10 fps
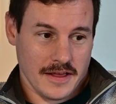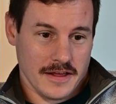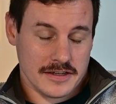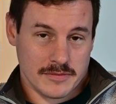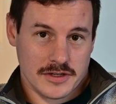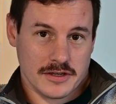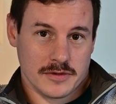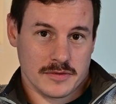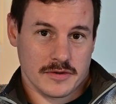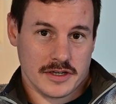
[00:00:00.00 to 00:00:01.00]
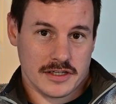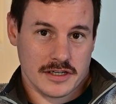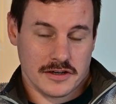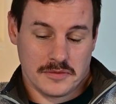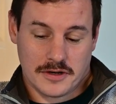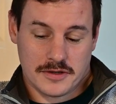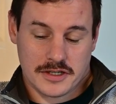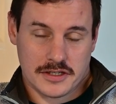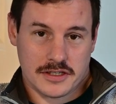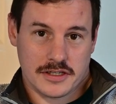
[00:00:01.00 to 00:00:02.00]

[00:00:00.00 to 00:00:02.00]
Sometimes I walk in slow motion,